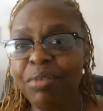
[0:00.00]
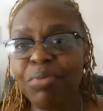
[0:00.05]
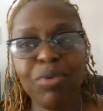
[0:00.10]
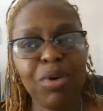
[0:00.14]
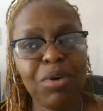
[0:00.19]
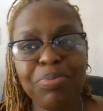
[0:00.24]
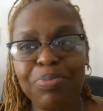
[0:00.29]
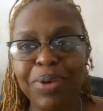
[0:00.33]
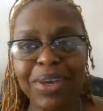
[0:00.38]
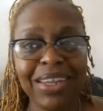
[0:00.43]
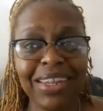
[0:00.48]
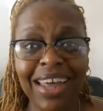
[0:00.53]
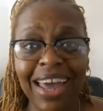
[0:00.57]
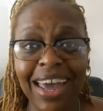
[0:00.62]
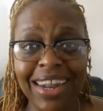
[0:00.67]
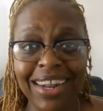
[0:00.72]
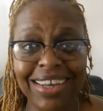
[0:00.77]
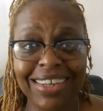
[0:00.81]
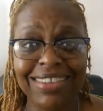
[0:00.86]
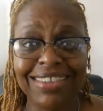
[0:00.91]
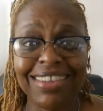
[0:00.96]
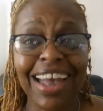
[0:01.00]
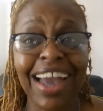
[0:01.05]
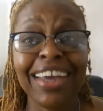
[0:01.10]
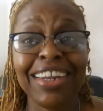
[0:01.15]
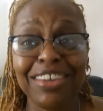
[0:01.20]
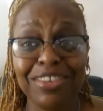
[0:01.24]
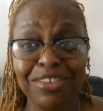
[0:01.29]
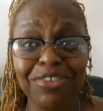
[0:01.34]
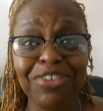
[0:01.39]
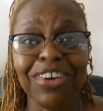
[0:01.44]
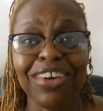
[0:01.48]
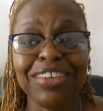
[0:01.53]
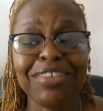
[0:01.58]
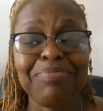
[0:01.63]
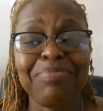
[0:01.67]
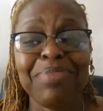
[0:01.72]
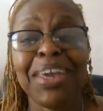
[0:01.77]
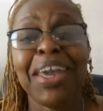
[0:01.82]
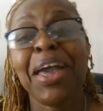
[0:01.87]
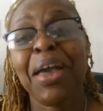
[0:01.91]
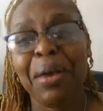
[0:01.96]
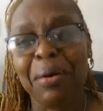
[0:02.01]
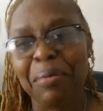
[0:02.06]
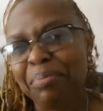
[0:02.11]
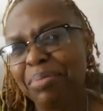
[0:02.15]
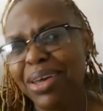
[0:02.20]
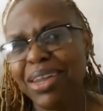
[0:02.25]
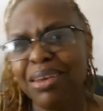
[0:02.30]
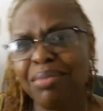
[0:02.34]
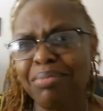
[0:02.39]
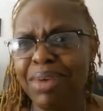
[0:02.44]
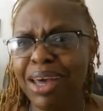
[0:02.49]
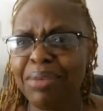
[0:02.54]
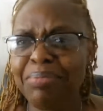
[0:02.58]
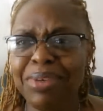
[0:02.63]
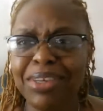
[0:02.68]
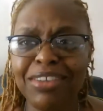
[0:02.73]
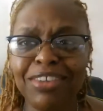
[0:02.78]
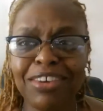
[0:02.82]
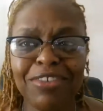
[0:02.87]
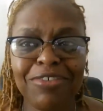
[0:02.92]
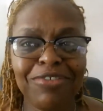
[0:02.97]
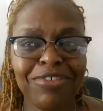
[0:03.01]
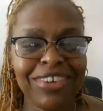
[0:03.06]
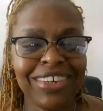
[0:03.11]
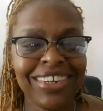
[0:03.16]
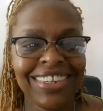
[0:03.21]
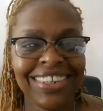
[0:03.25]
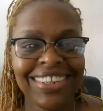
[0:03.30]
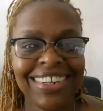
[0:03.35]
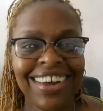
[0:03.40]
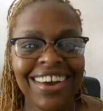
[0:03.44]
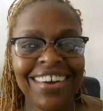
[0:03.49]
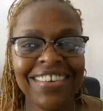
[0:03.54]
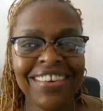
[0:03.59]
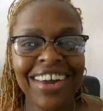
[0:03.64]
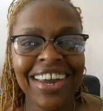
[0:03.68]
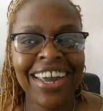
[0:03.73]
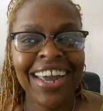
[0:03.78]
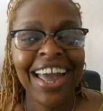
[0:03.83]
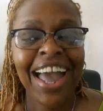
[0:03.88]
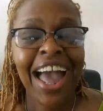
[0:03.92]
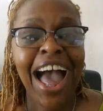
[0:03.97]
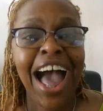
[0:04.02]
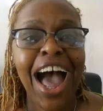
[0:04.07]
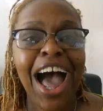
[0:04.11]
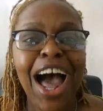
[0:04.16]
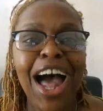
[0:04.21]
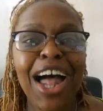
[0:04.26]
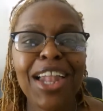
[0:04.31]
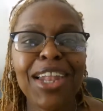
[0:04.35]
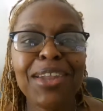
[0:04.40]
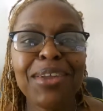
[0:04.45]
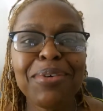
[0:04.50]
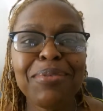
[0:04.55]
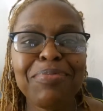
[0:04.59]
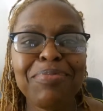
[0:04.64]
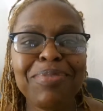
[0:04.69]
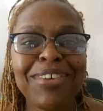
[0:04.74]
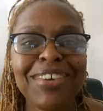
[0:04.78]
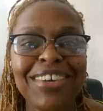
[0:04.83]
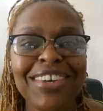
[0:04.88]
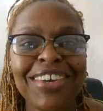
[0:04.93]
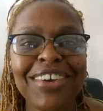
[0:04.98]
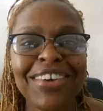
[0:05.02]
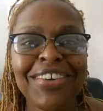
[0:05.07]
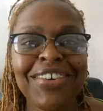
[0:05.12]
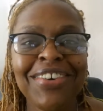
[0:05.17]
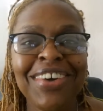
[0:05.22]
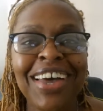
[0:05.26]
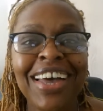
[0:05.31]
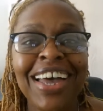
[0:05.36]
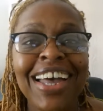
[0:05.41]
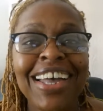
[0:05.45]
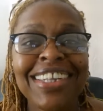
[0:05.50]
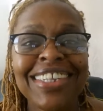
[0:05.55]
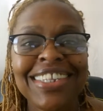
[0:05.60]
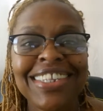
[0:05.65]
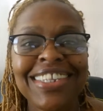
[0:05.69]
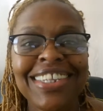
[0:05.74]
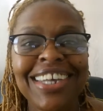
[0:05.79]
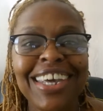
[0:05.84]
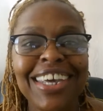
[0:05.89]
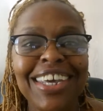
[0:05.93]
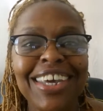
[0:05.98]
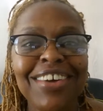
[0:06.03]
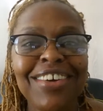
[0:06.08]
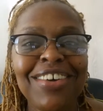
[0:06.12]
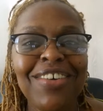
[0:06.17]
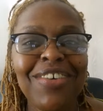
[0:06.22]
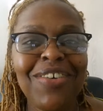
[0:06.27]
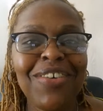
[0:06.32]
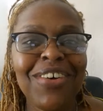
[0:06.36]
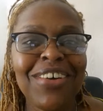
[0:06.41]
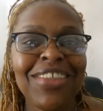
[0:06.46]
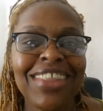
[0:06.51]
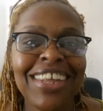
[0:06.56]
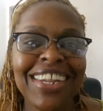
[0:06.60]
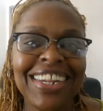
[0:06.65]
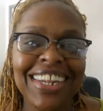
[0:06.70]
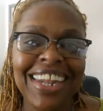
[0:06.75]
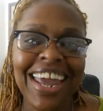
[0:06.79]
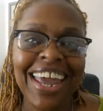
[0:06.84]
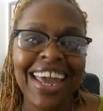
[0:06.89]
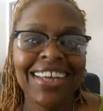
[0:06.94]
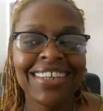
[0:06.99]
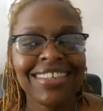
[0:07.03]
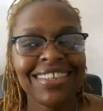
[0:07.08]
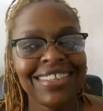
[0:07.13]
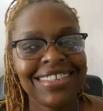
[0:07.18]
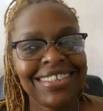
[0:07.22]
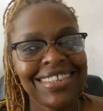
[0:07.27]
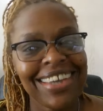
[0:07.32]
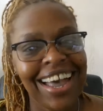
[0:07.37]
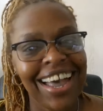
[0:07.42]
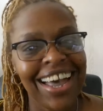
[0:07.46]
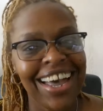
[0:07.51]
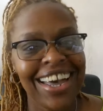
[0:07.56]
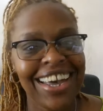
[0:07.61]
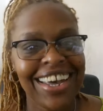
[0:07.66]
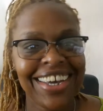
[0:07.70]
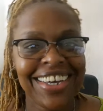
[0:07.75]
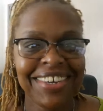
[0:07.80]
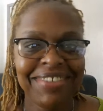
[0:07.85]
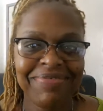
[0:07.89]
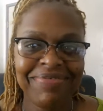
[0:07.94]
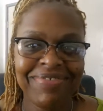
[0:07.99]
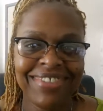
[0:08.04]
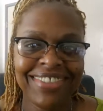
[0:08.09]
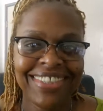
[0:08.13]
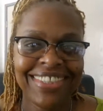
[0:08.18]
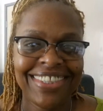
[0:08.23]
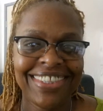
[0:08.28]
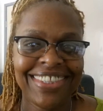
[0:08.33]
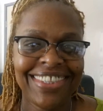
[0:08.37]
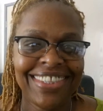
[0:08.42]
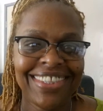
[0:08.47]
It won't be that exciting, trust me. But it might be different. All right? I'll loop to you. See you on the next time.